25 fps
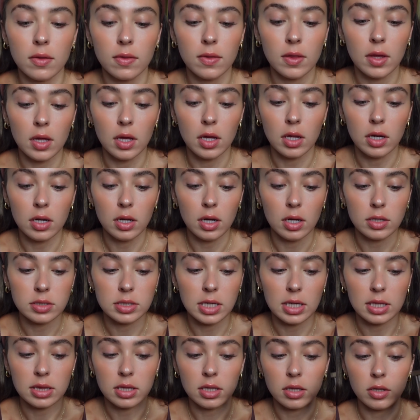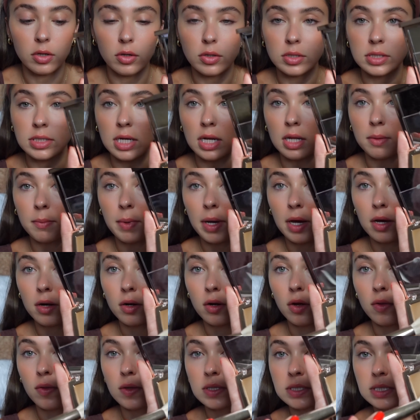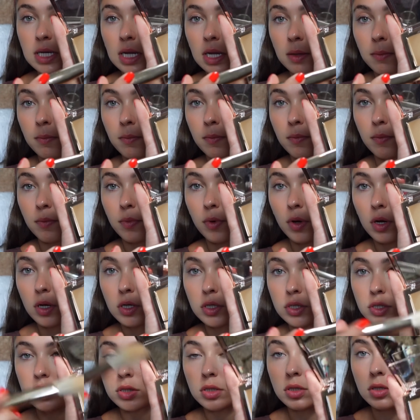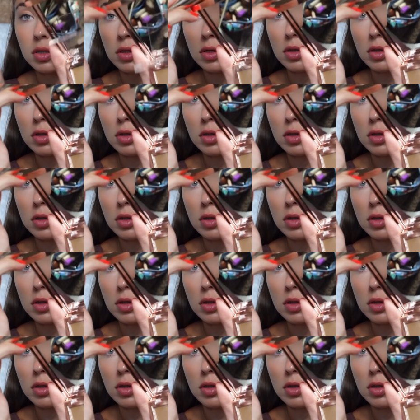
Then I'll take the little setting powder on the setting brush